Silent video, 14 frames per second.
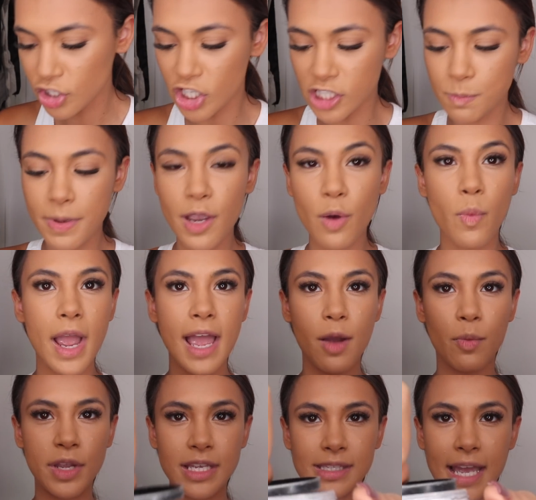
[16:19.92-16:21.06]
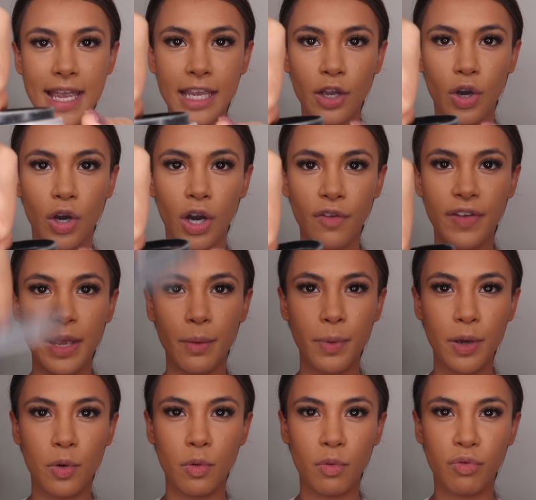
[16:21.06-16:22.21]
Just be aware when you take it off, it
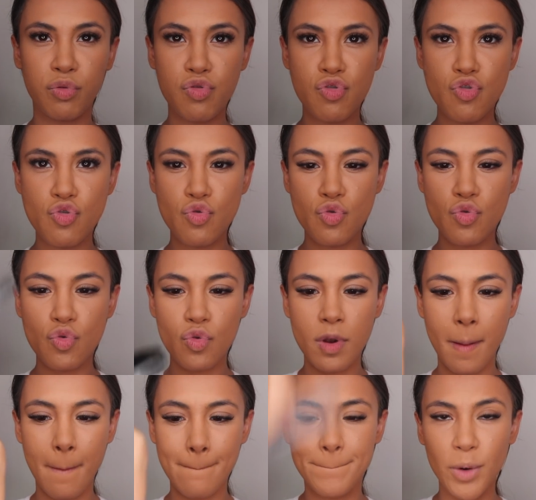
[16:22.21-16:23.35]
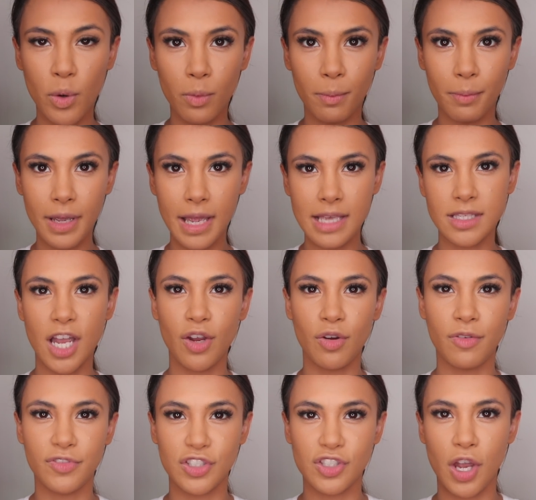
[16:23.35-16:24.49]
will, boom. It's like you
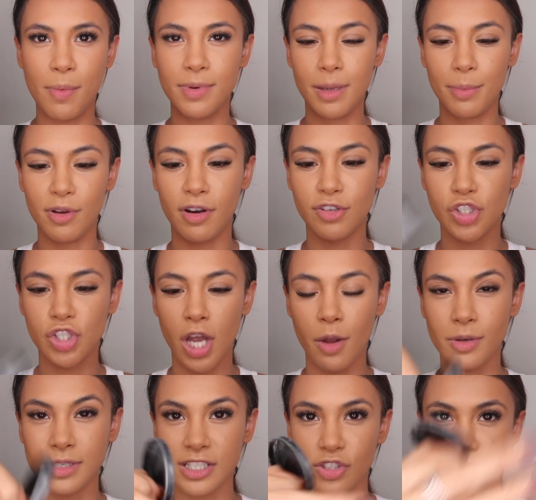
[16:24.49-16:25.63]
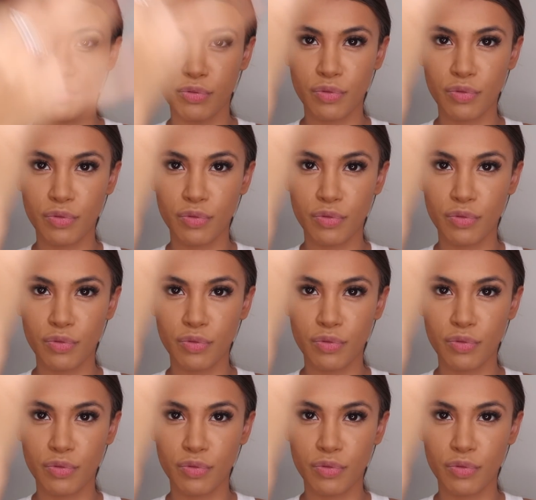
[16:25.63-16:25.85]
have just opened up your own show because it just,